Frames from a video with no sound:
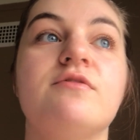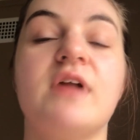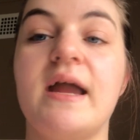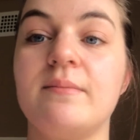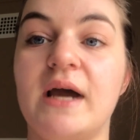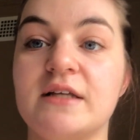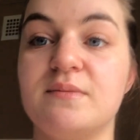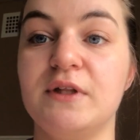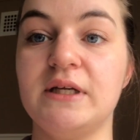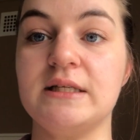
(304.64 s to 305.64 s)
flying back
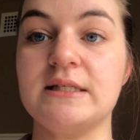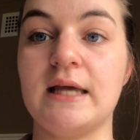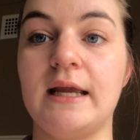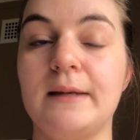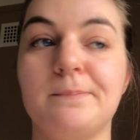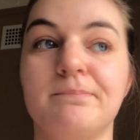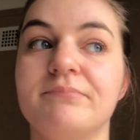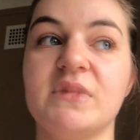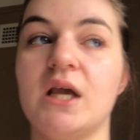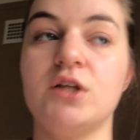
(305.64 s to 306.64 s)
to Billings like
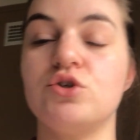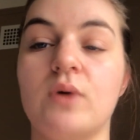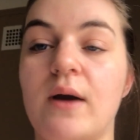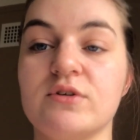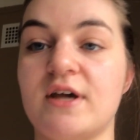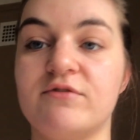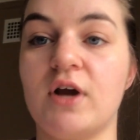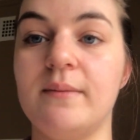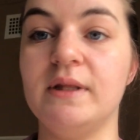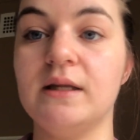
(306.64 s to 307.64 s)
2 hours after
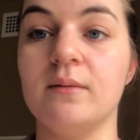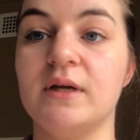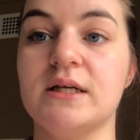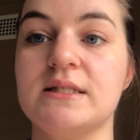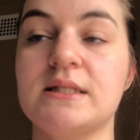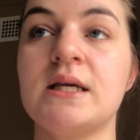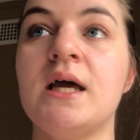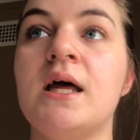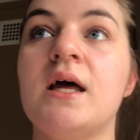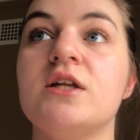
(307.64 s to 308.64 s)
I'd been there, because
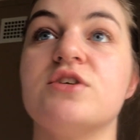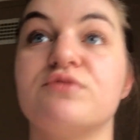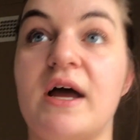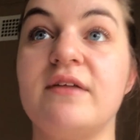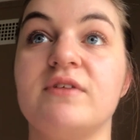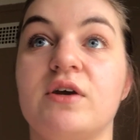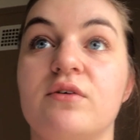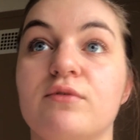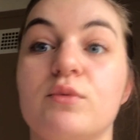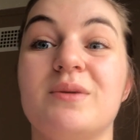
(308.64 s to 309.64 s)
to fly to
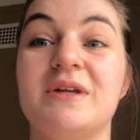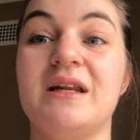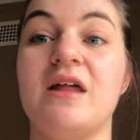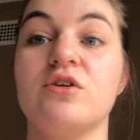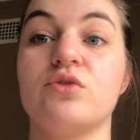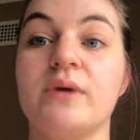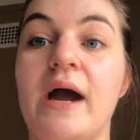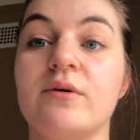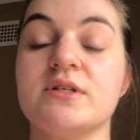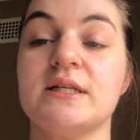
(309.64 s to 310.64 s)
Vancouver would have been another 3
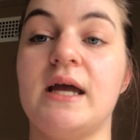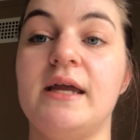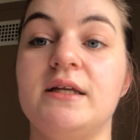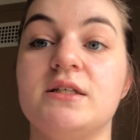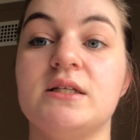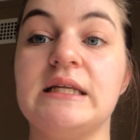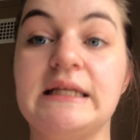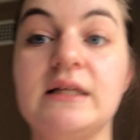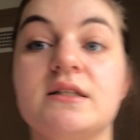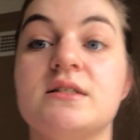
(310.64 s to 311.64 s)
hours, and I
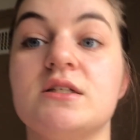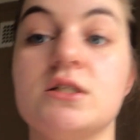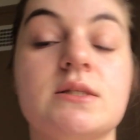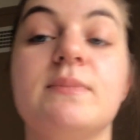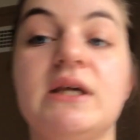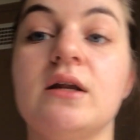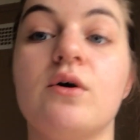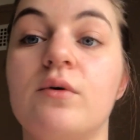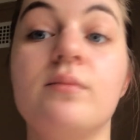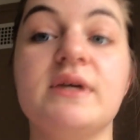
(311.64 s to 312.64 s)
needed to just be at
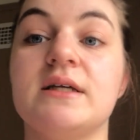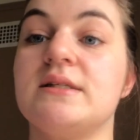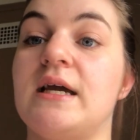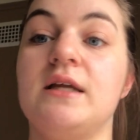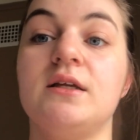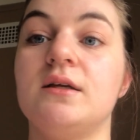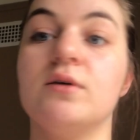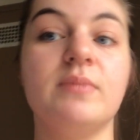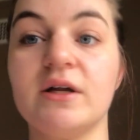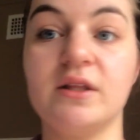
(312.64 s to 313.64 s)
home because I
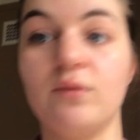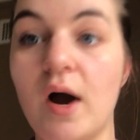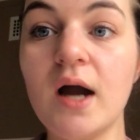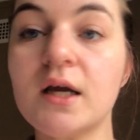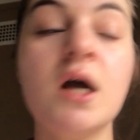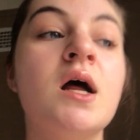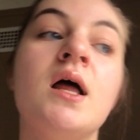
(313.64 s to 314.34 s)
could barely walk.